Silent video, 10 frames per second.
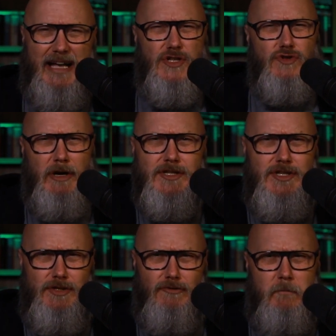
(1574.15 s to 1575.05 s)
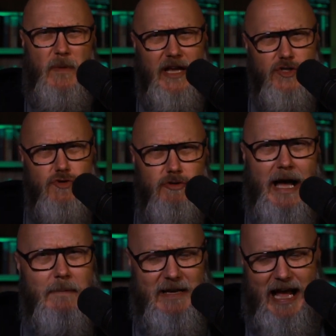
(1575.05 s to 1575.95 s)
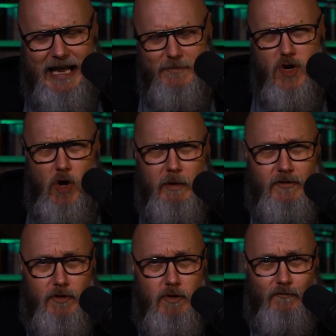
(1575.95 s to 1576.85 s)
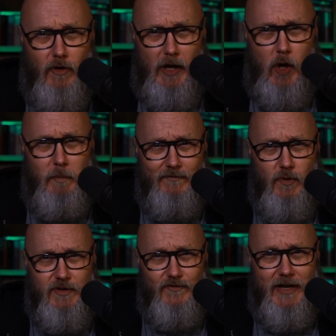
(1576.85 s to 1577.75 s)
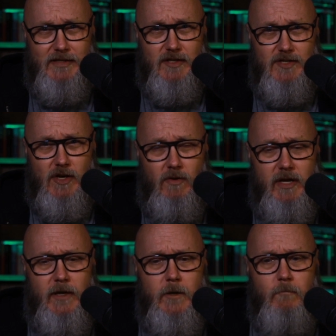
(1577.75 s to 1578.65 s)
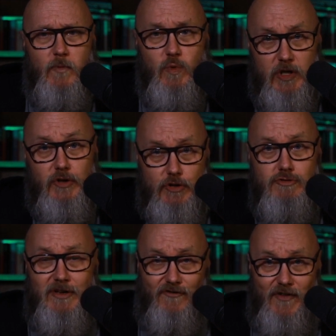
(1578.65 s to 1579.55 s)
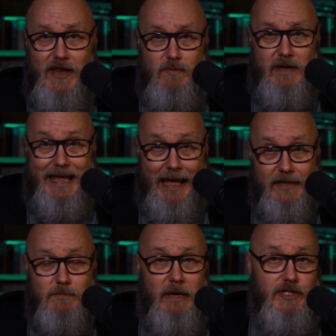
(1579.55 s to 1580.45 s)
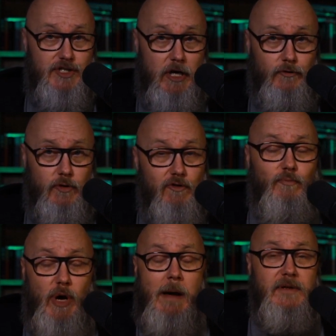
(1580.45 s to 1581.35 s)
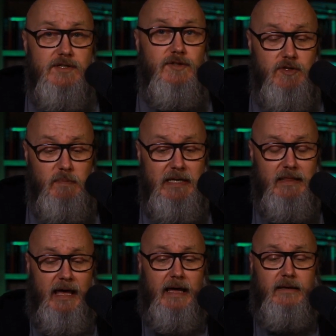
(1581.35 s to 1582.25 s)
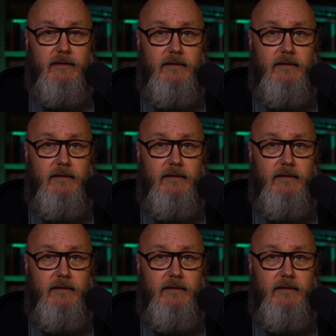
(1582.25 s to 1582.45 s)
I trust you. I am going to you for help and for defense, and so will you defend me as my shelter? You've promised to be that.